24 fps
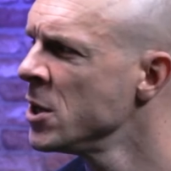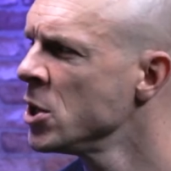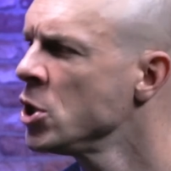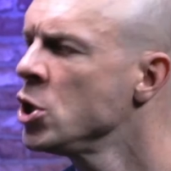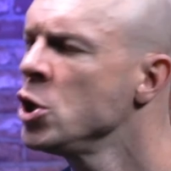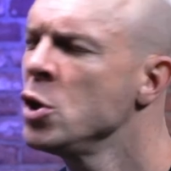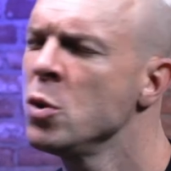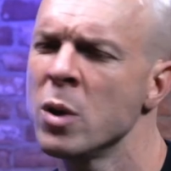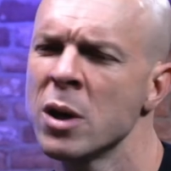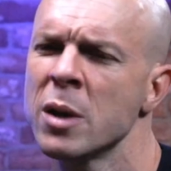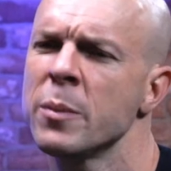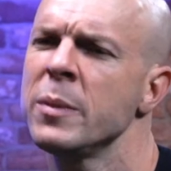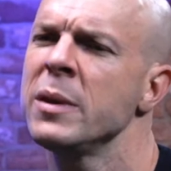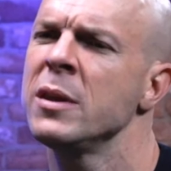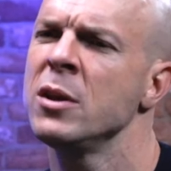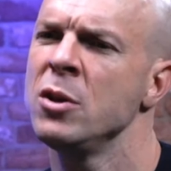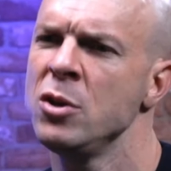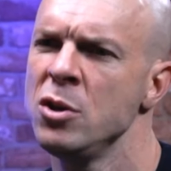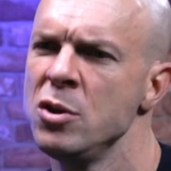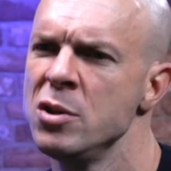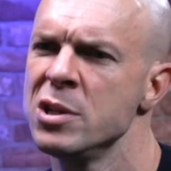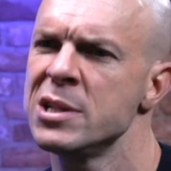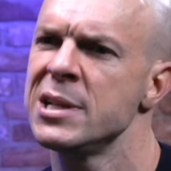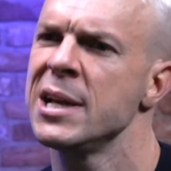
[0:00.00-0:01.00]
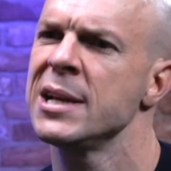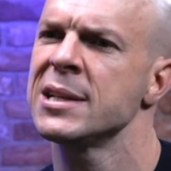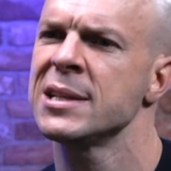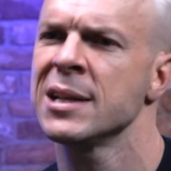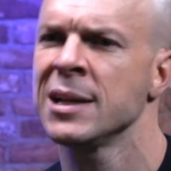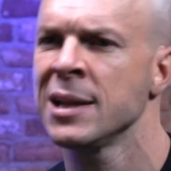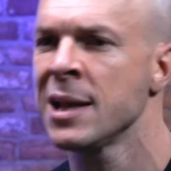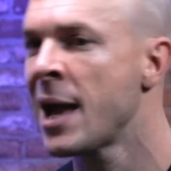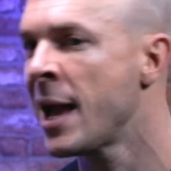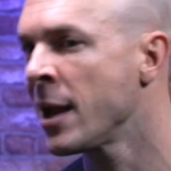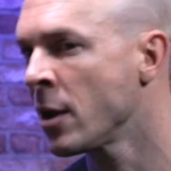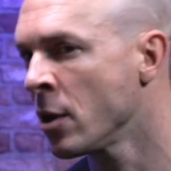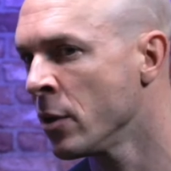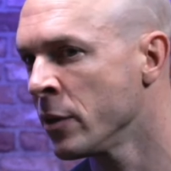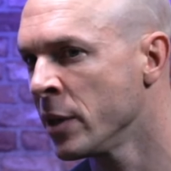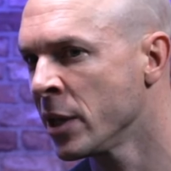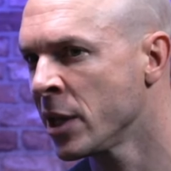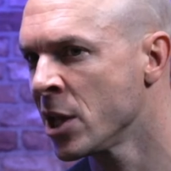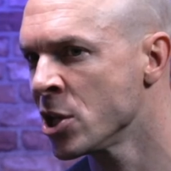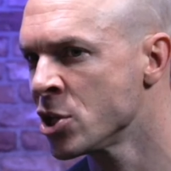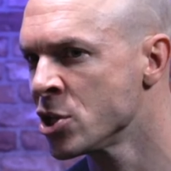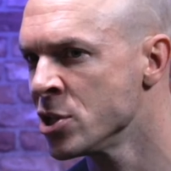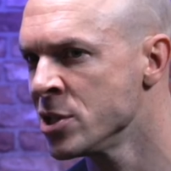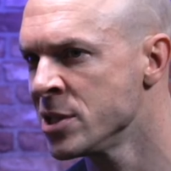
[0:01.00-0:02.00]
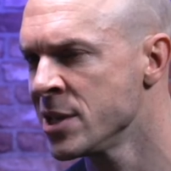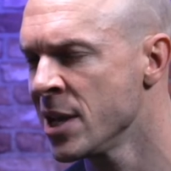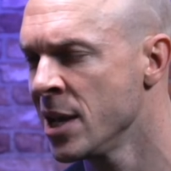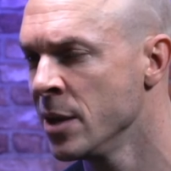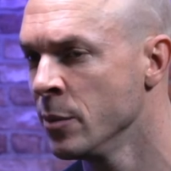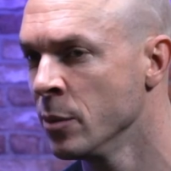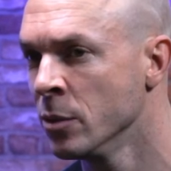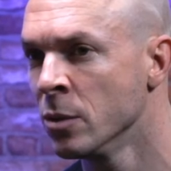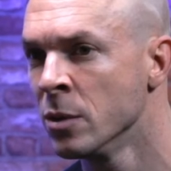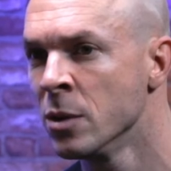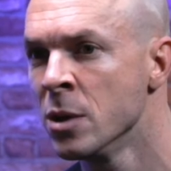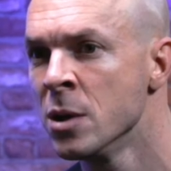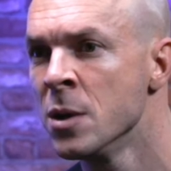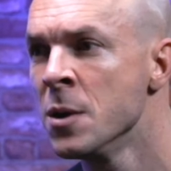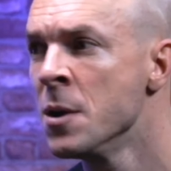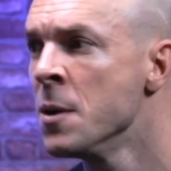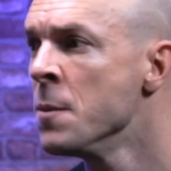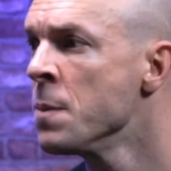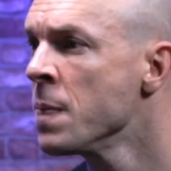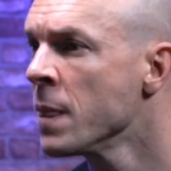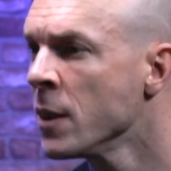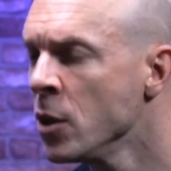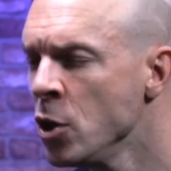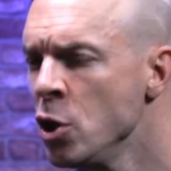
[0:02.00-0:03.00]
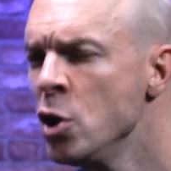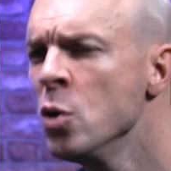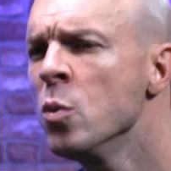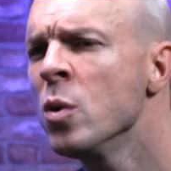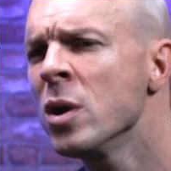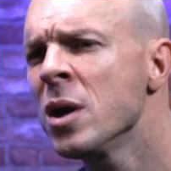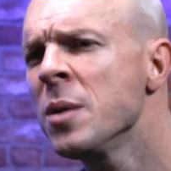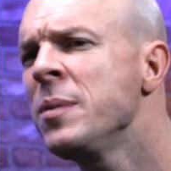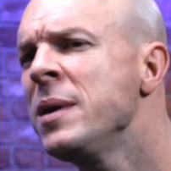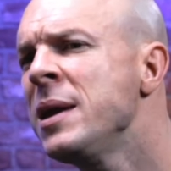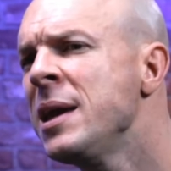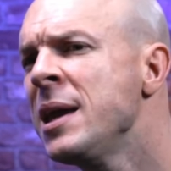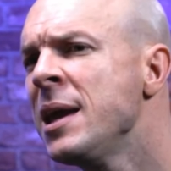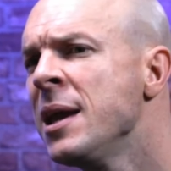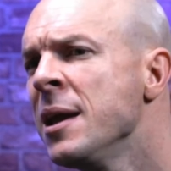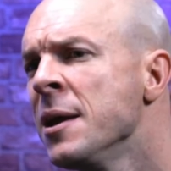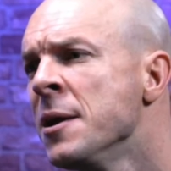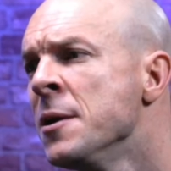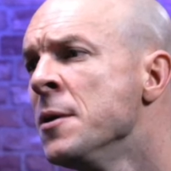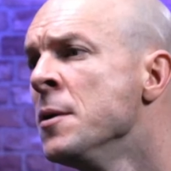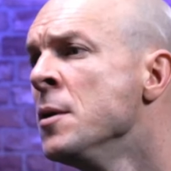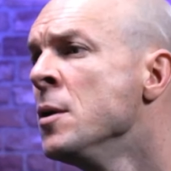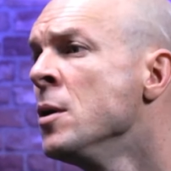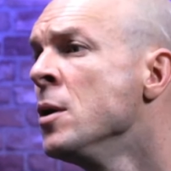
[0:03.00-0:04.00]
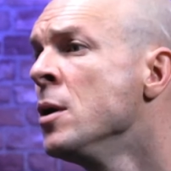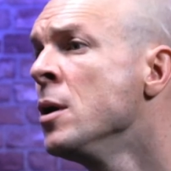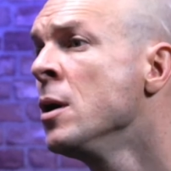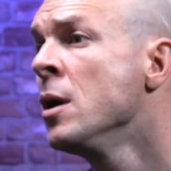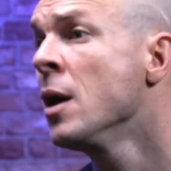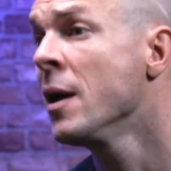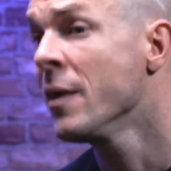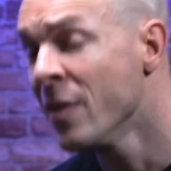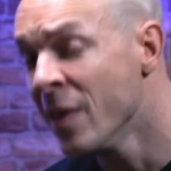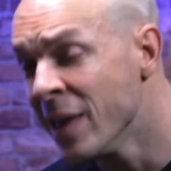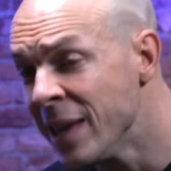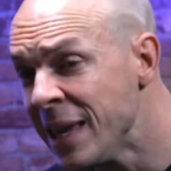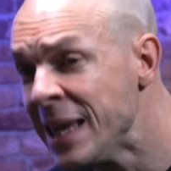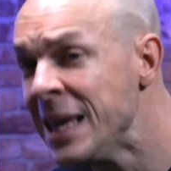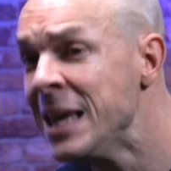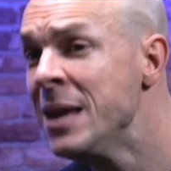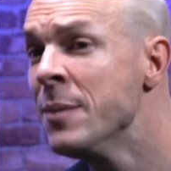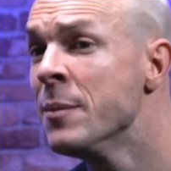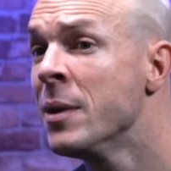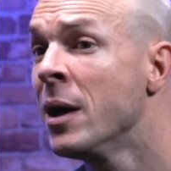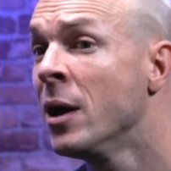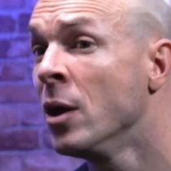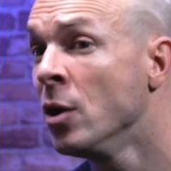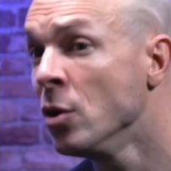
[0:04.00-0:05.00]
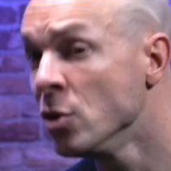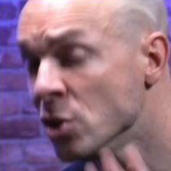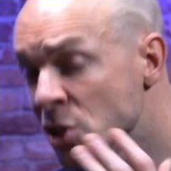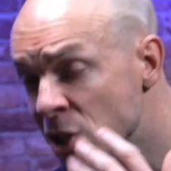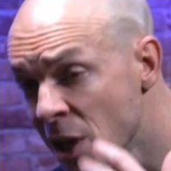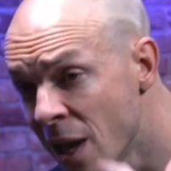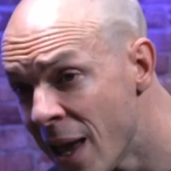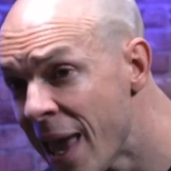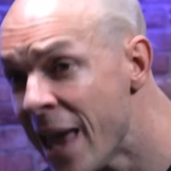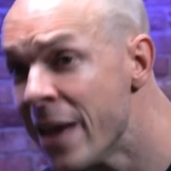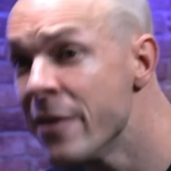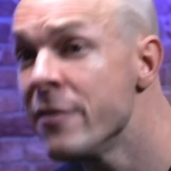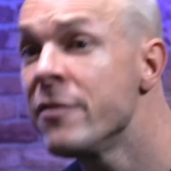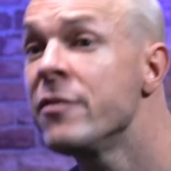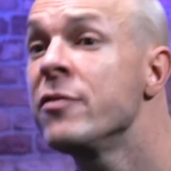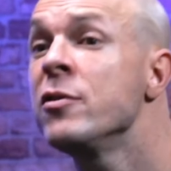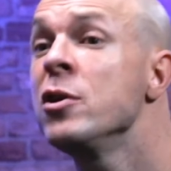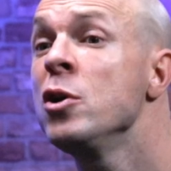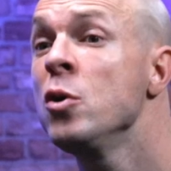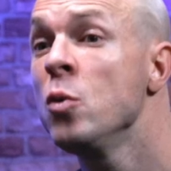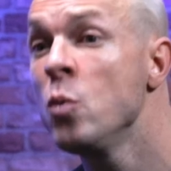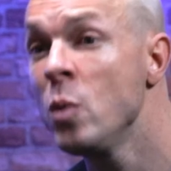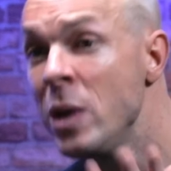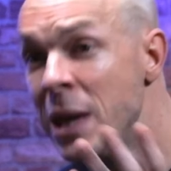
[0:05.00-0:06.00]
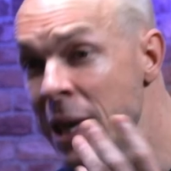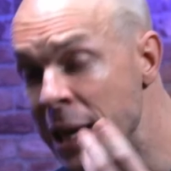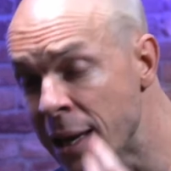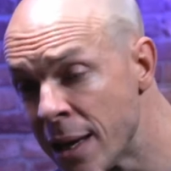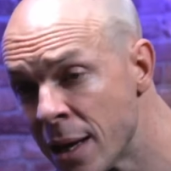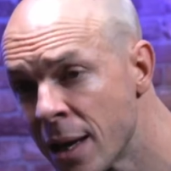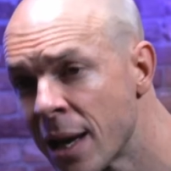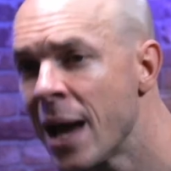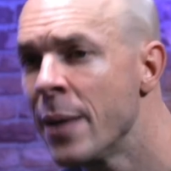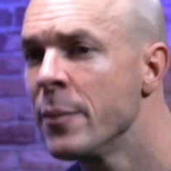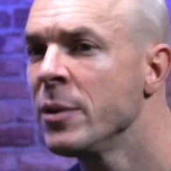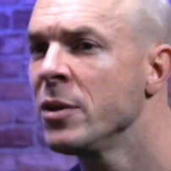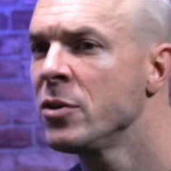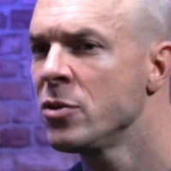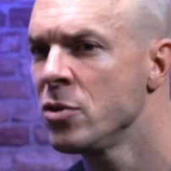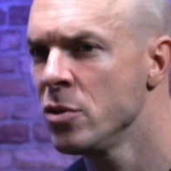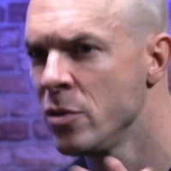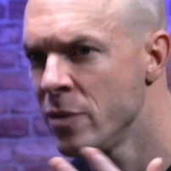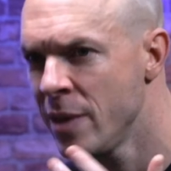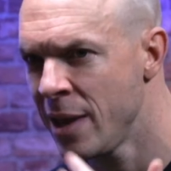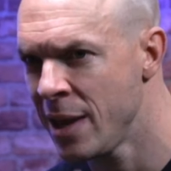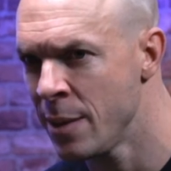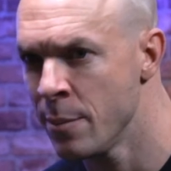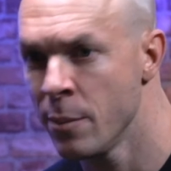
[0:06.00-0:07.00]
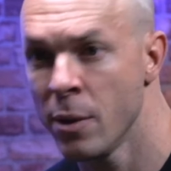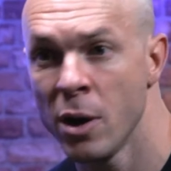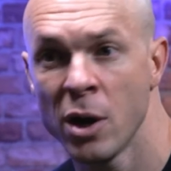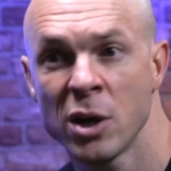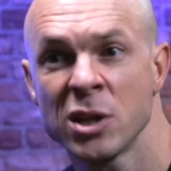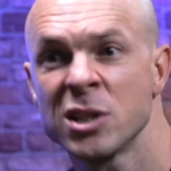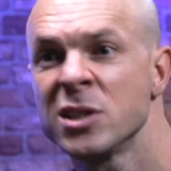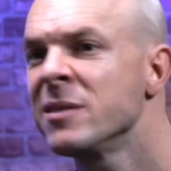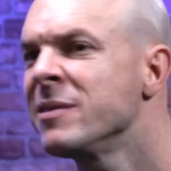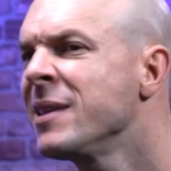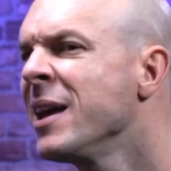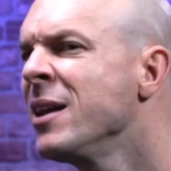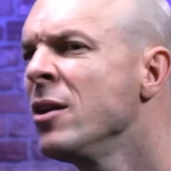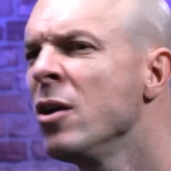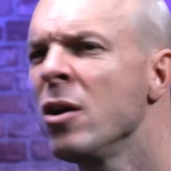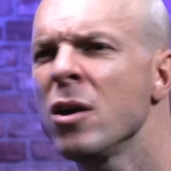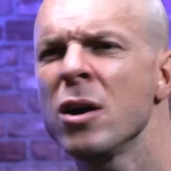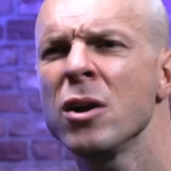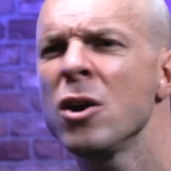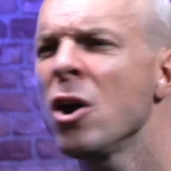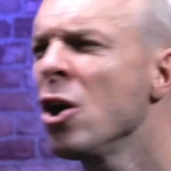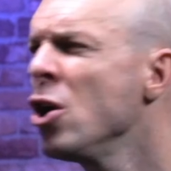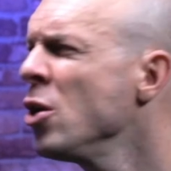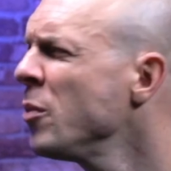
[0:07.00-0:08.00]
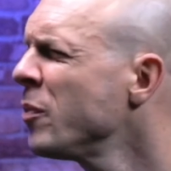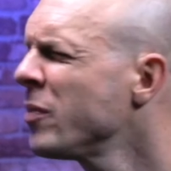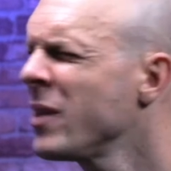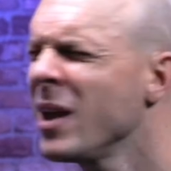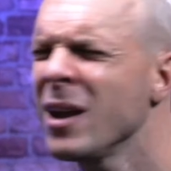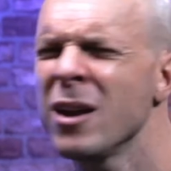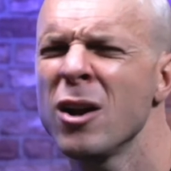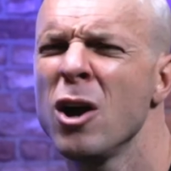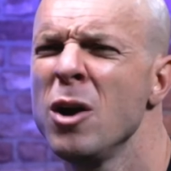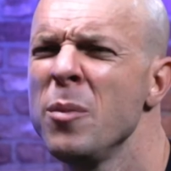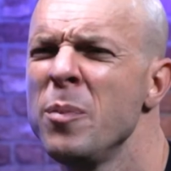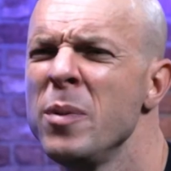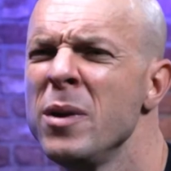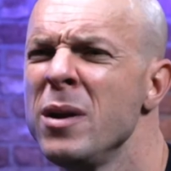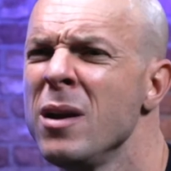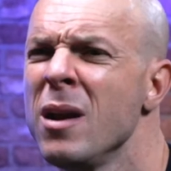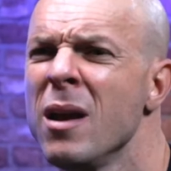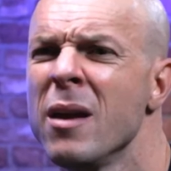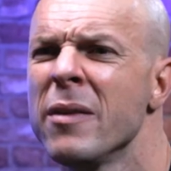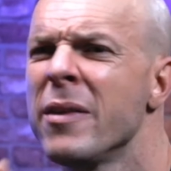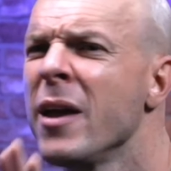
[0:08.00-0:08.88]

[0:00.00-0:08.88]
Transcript: You want to be the newsletter lying on the kitchen table. You want to be the emails every week coming through their inbox. They're not going to open. They're going to open.